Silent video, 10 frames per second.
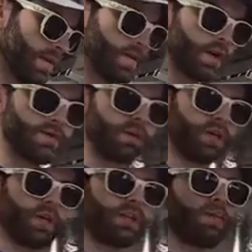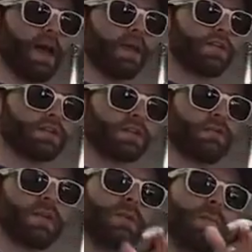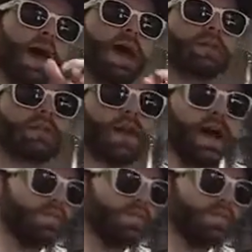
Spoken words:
one acute angle as I'm looking at the